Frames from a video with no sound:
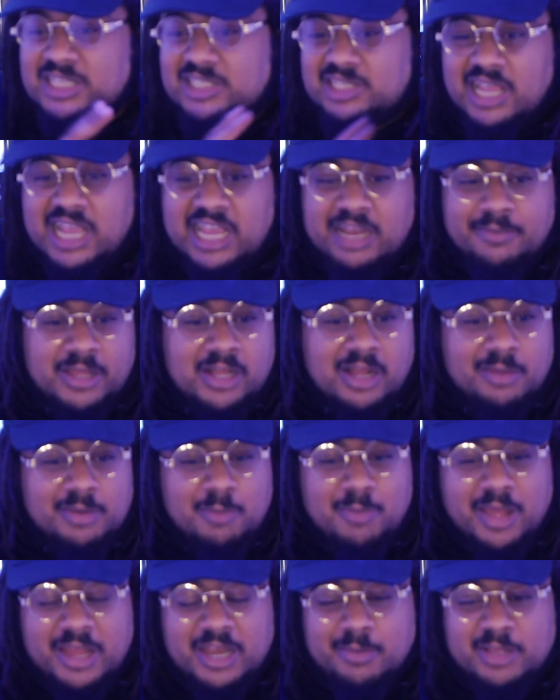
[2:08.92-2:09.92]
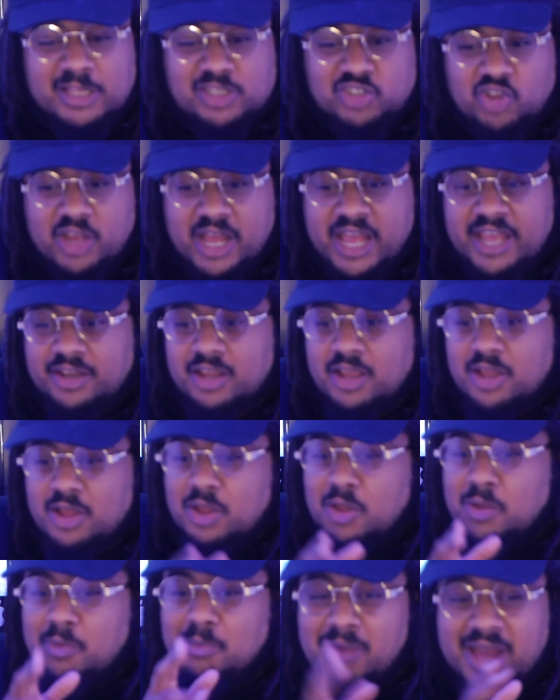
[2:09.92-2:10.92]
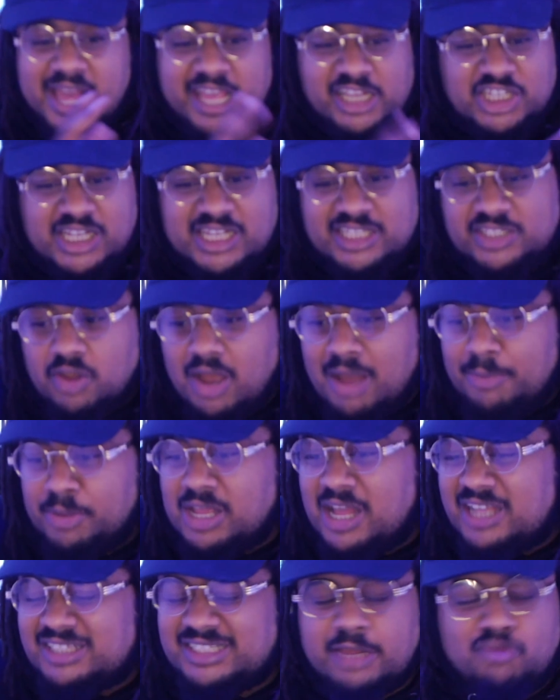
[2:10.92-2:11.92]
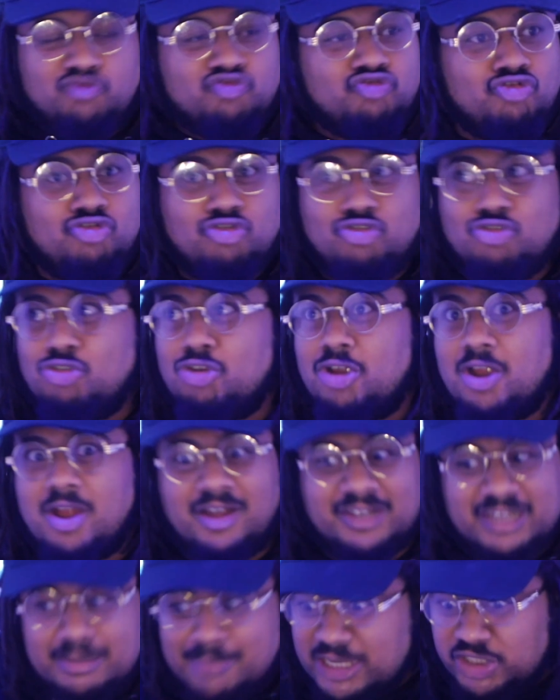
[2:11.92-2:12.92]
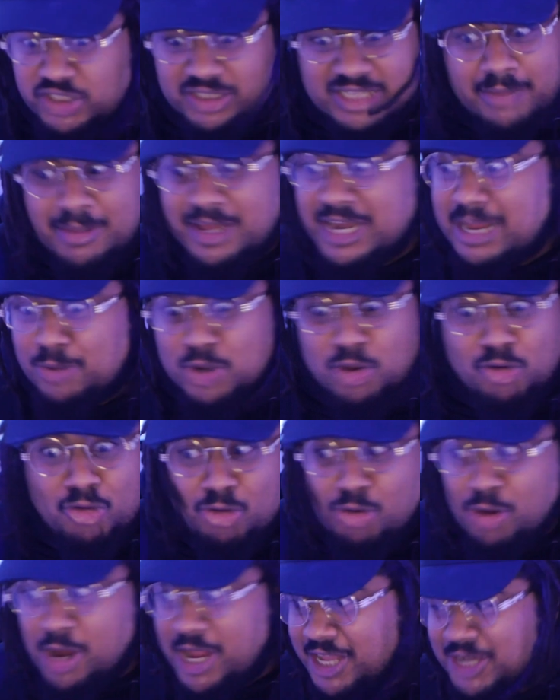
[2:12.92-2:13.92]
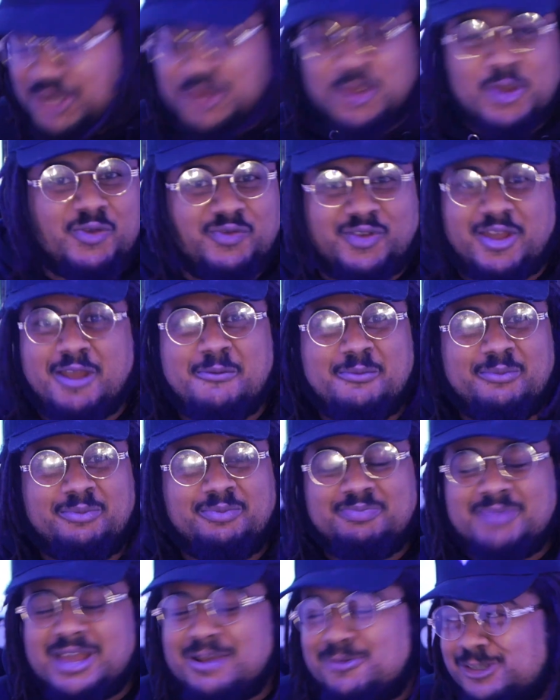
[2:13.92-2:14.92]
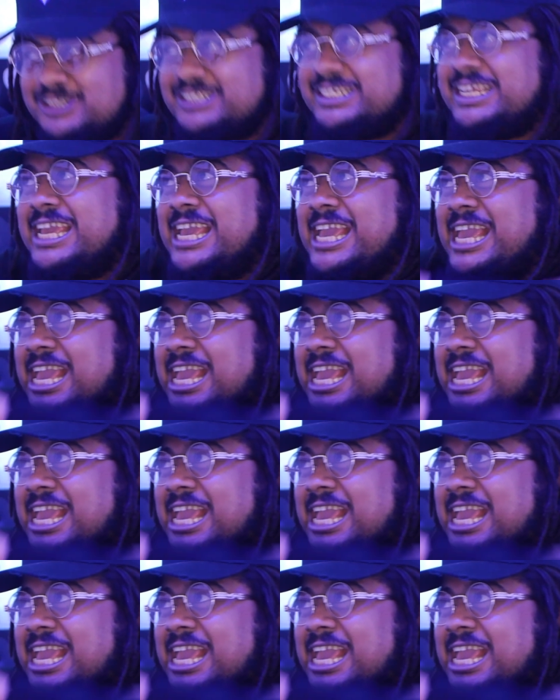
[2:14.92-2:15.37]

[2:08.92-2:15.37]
inside, big up the man inside, my G Tubby. I say, right, the man just say my name on the radio, fam. Man was